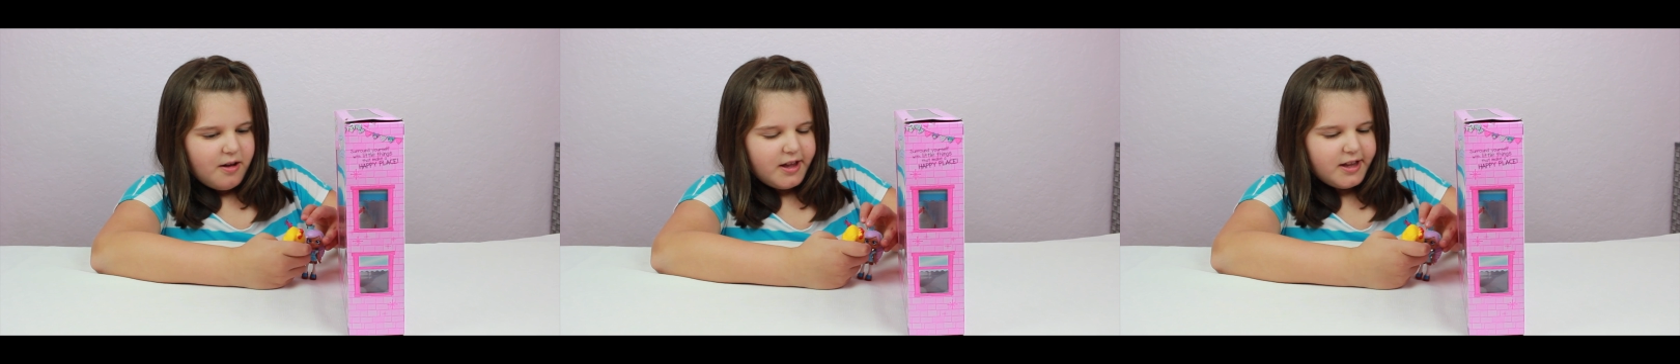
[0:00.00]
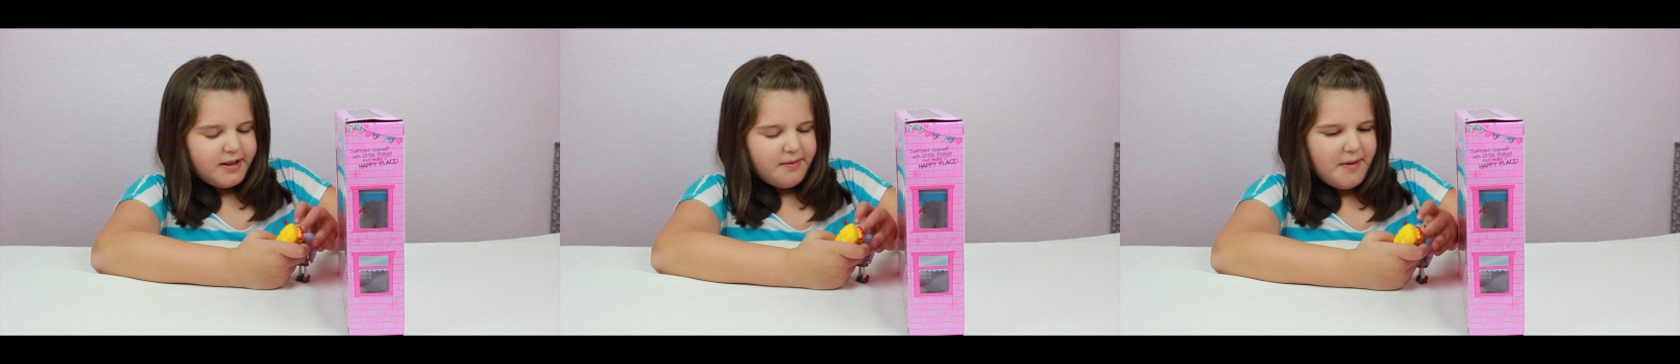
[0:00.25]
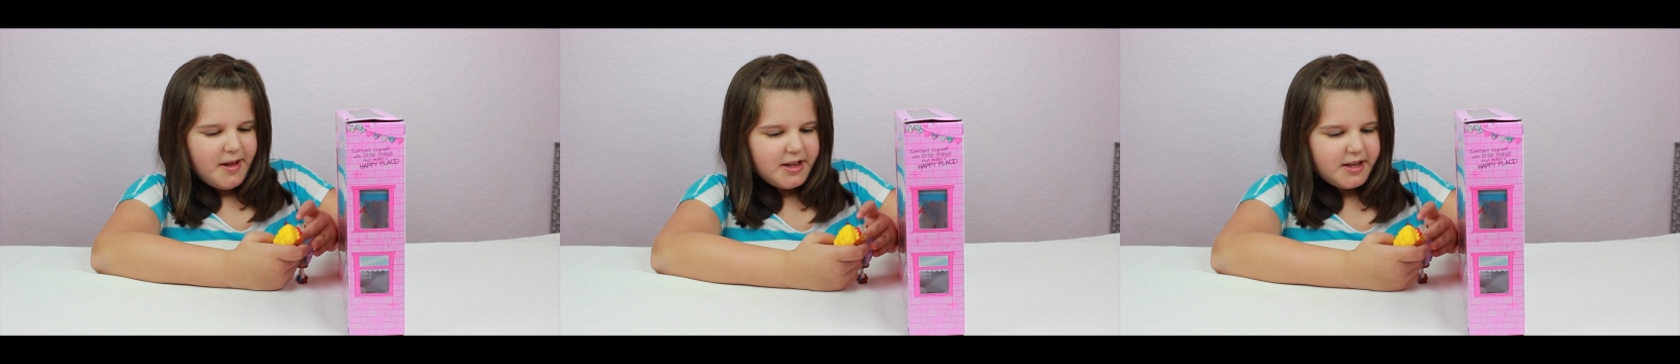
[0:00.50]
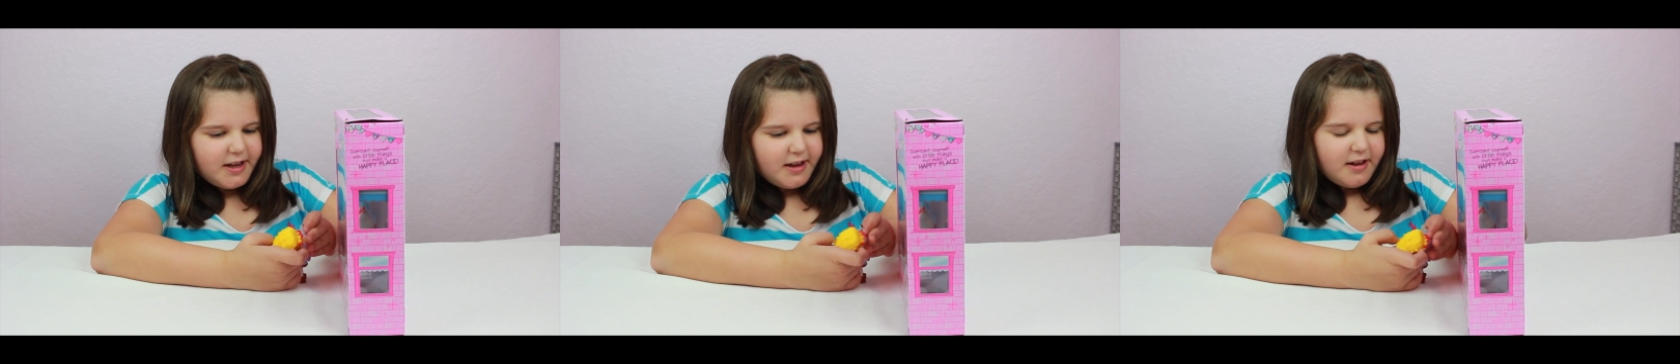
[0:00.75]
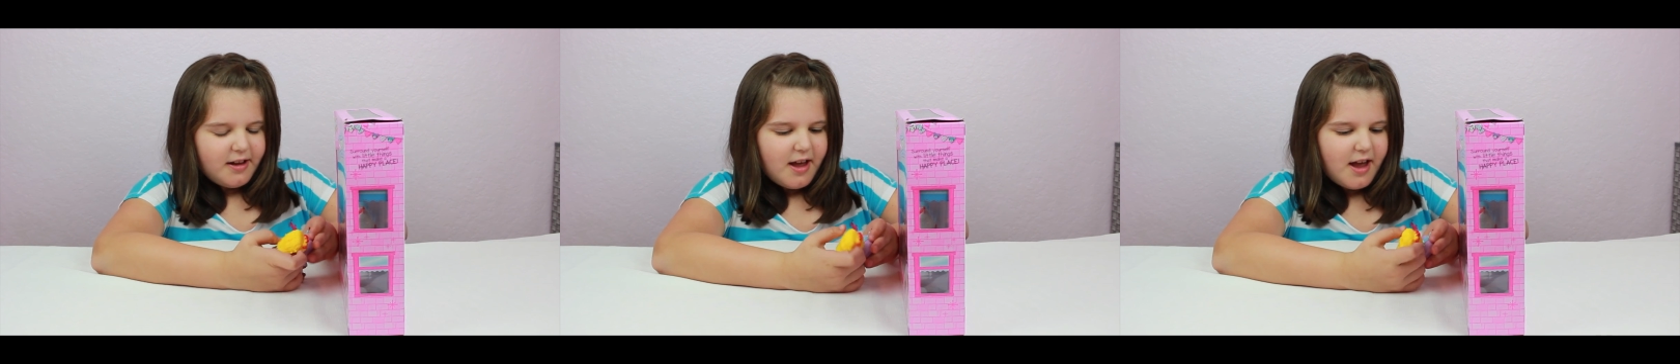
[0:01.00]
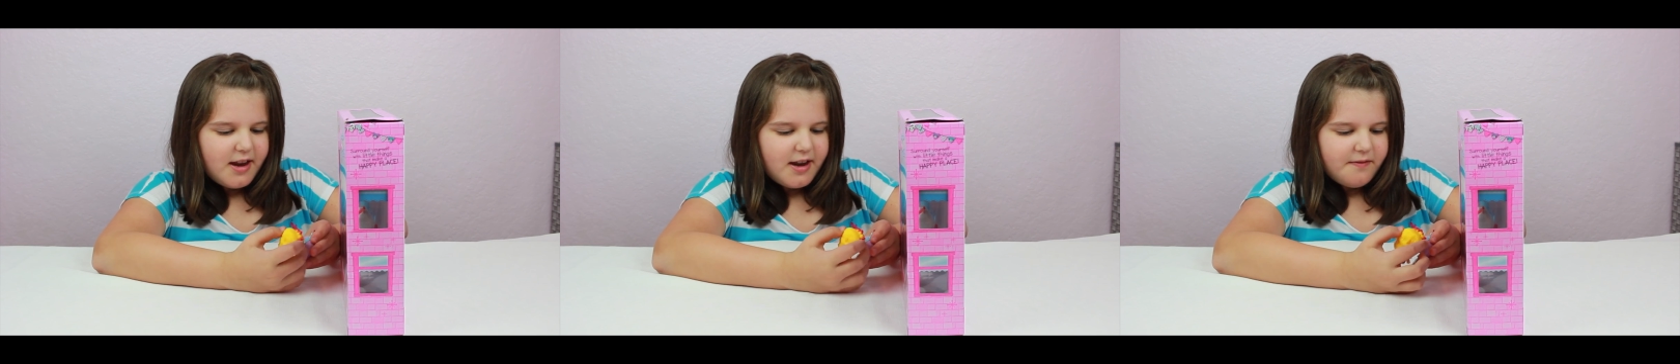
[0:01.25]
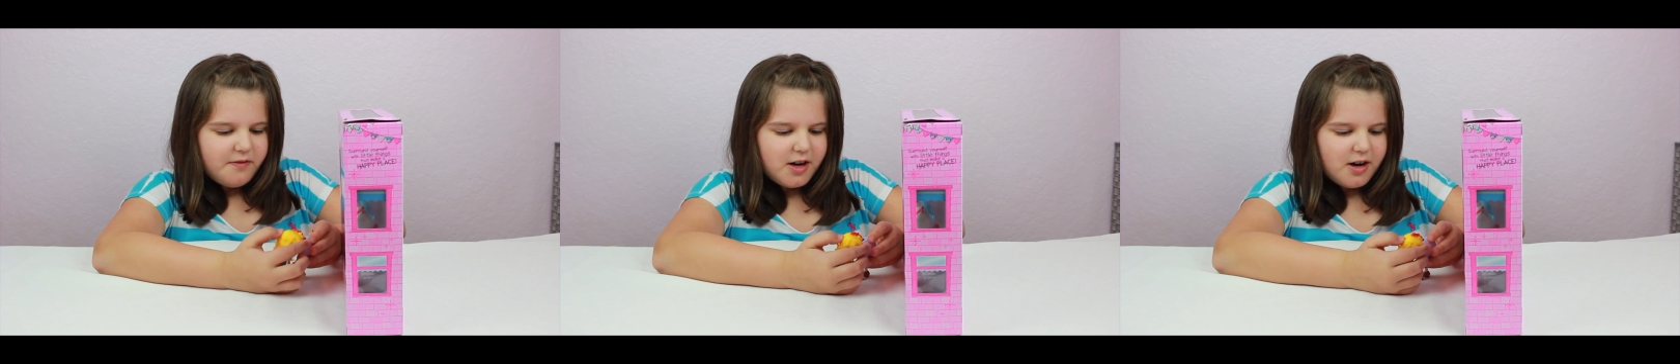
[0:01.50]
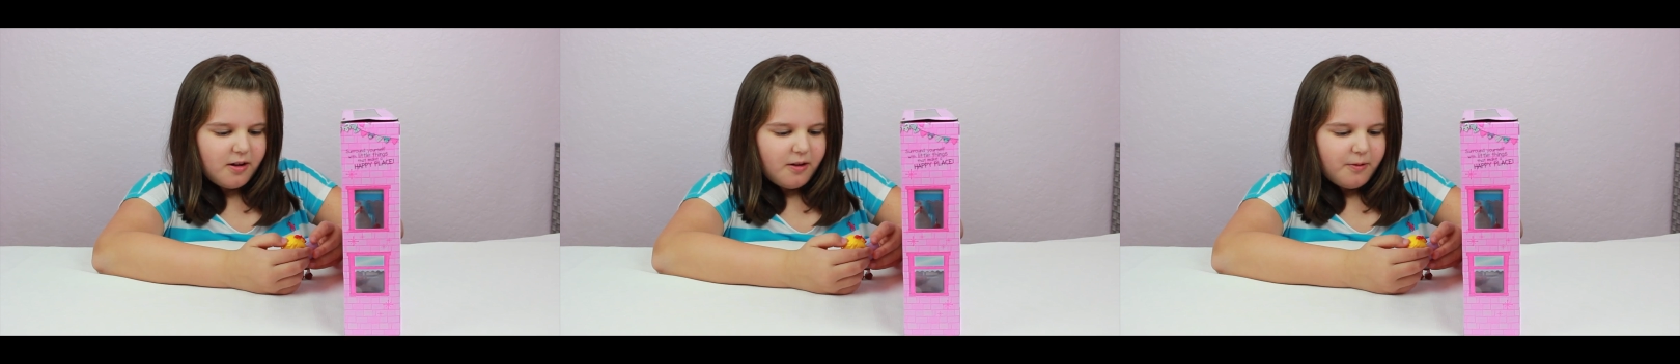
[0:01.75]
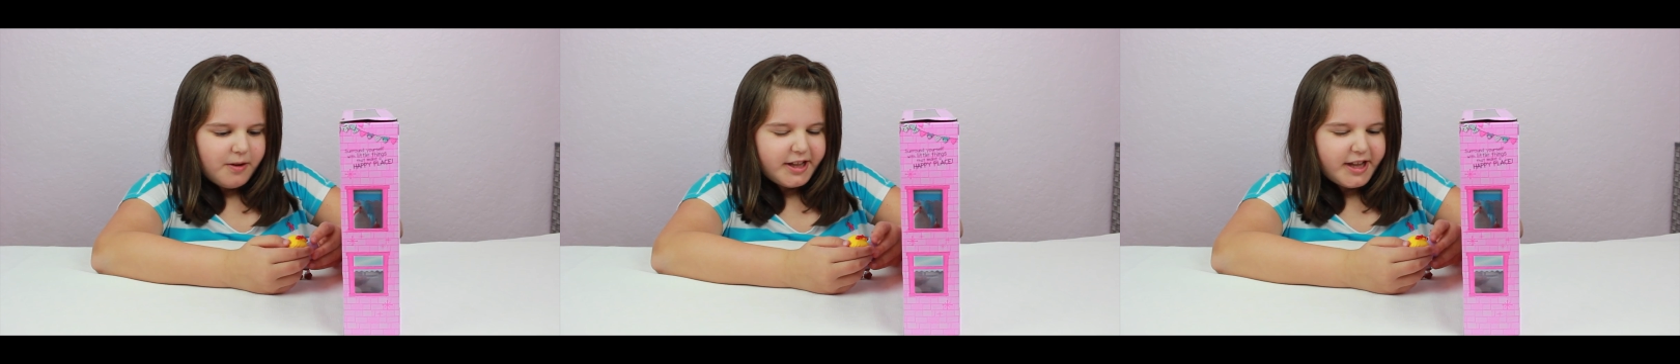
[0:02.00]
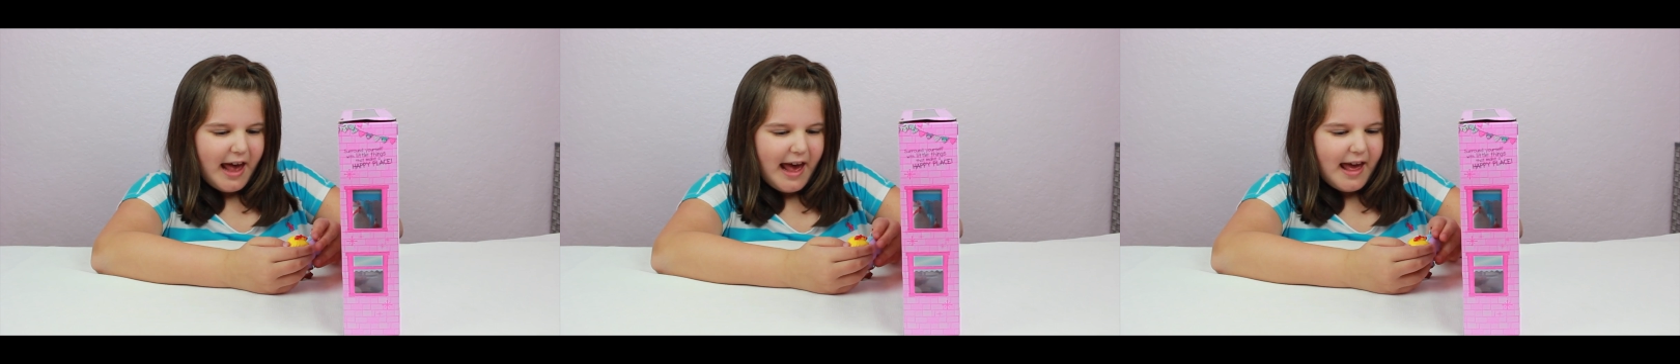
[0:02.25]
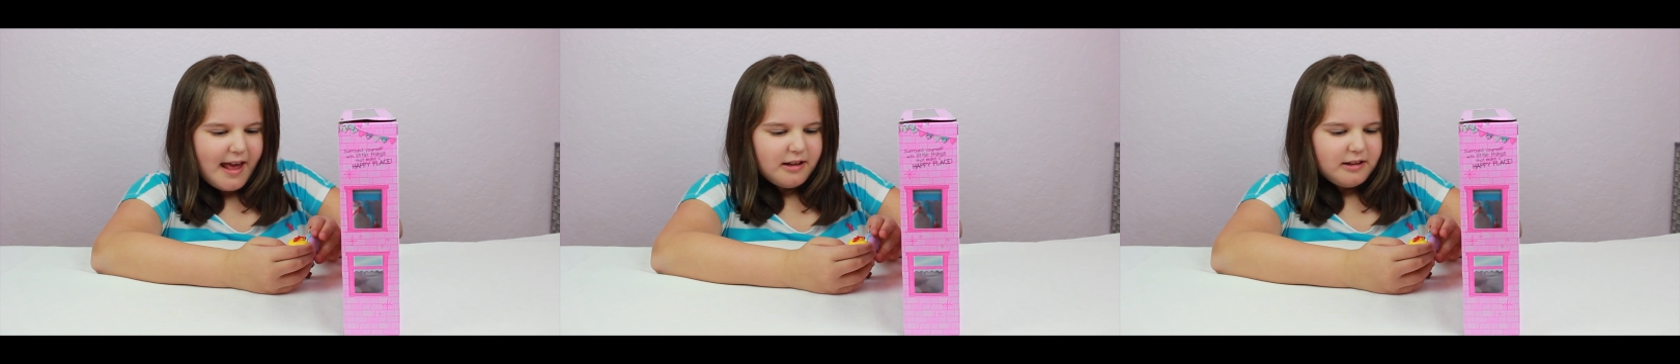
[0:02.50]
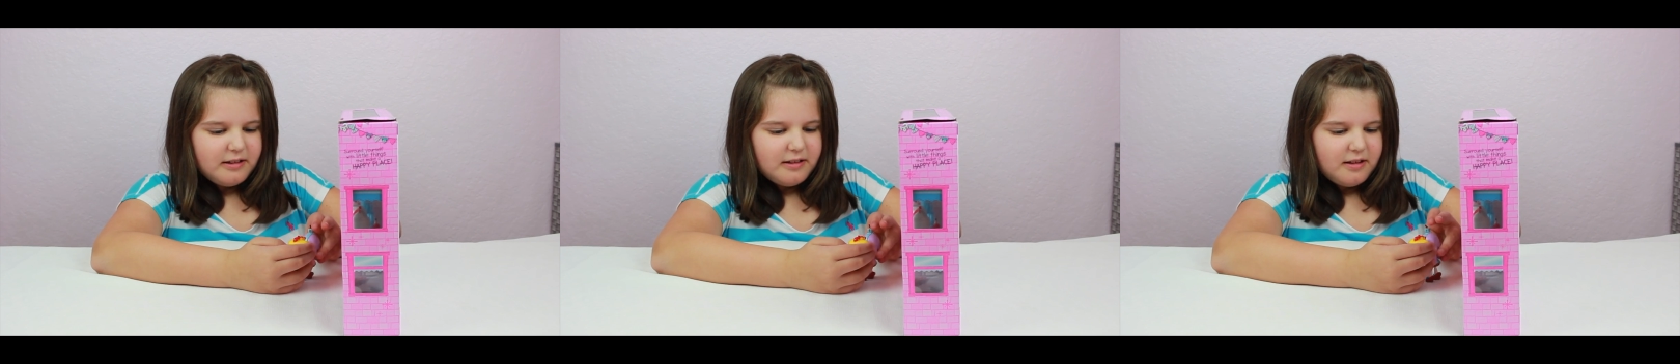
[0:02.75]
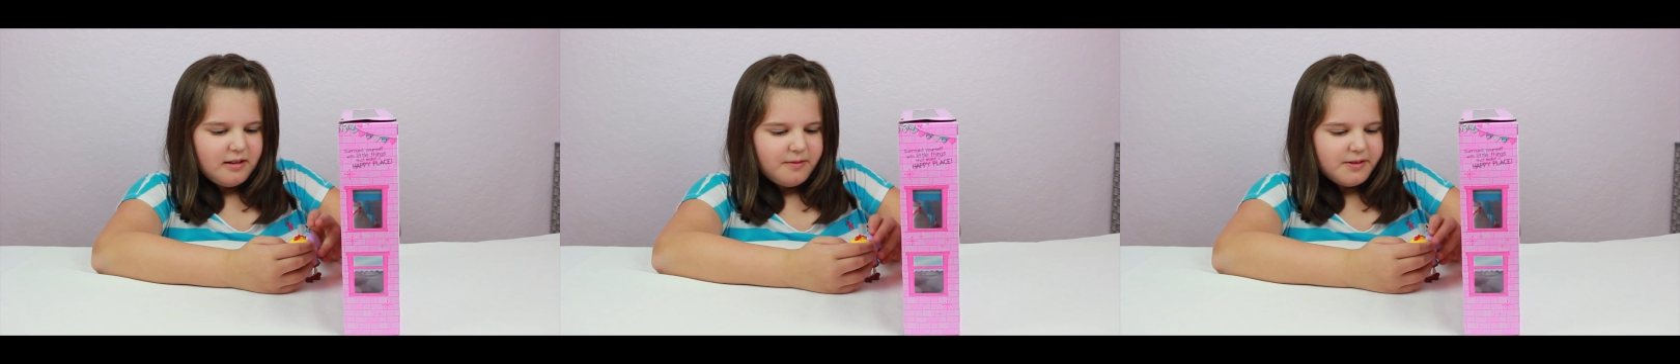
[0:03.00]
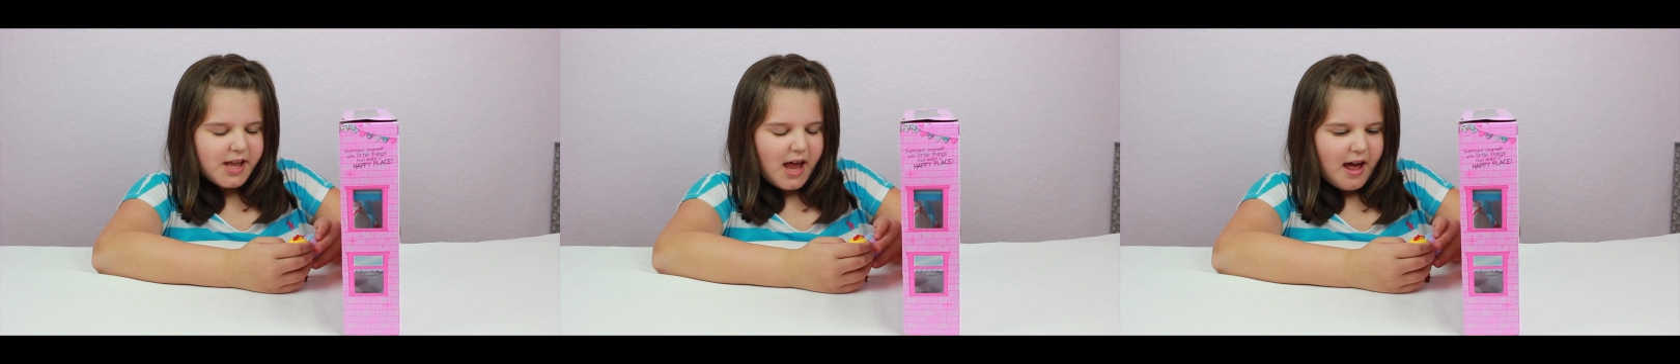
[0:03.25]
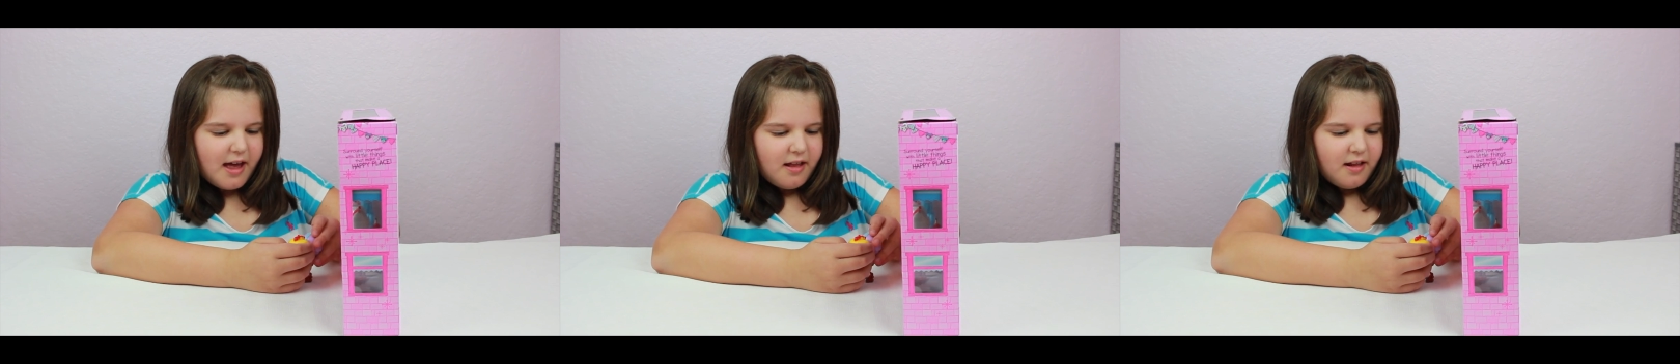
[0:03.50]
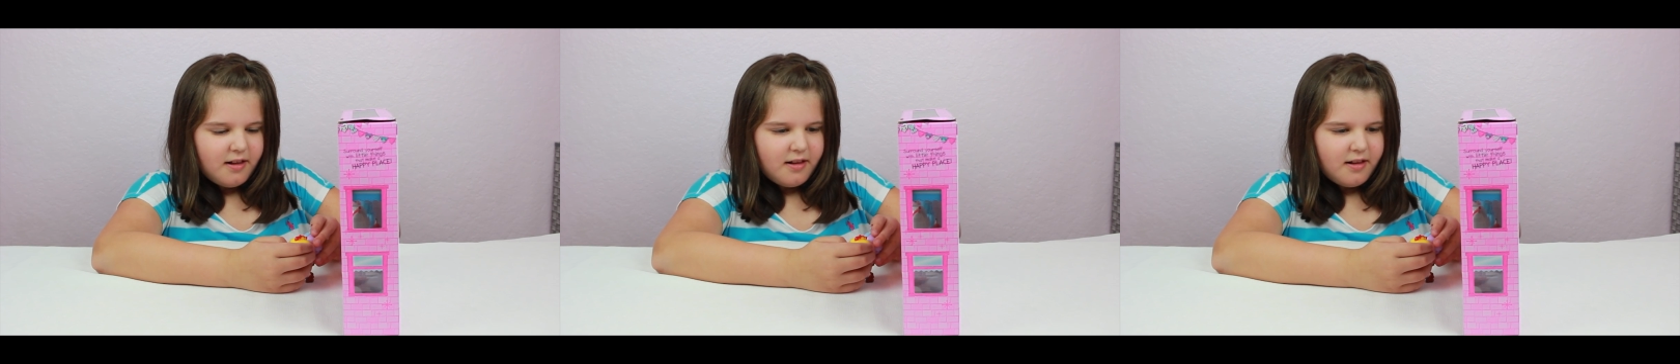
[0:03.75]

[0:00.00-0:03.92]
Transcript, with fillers: It's amazing. Hey, nifty girl, what's that? What's that?